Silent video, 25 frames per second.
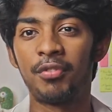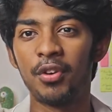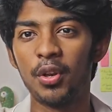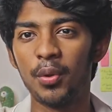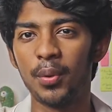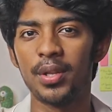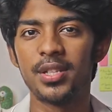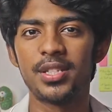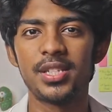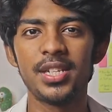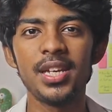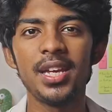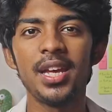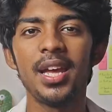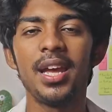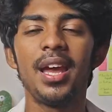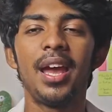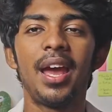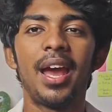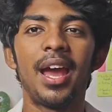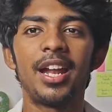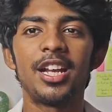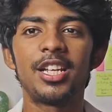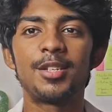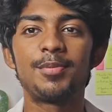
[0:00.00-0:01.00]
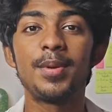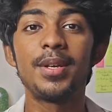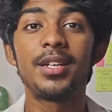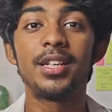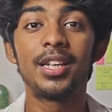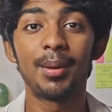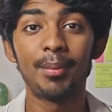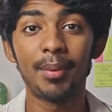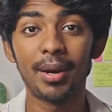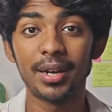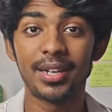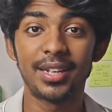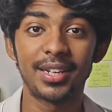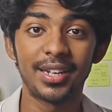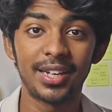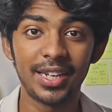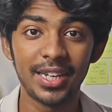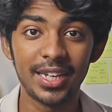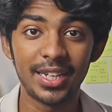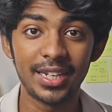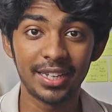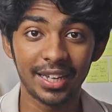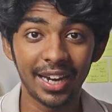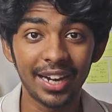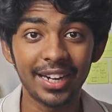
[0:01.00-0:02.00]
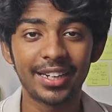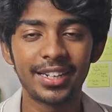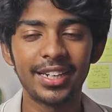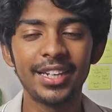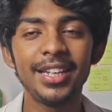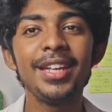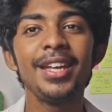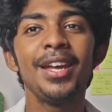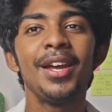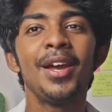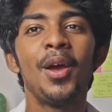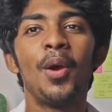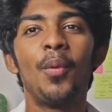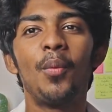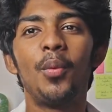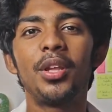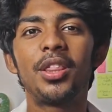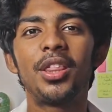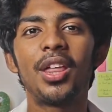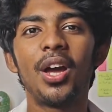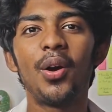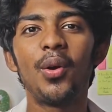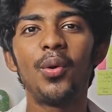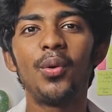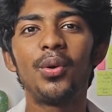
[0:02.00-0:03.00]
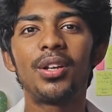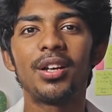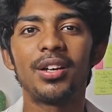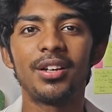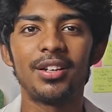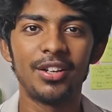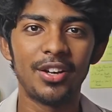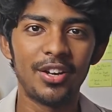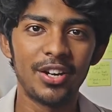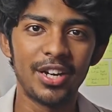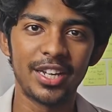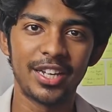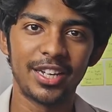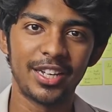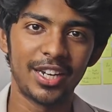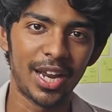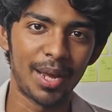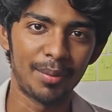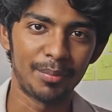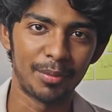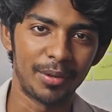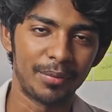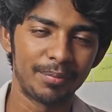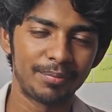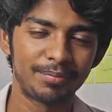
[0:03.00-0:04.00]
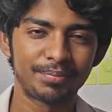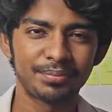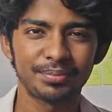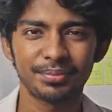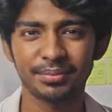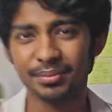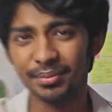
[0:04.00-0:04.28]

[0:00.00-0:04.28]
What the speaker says: fluency and speak grammatically correctly without learning grammar.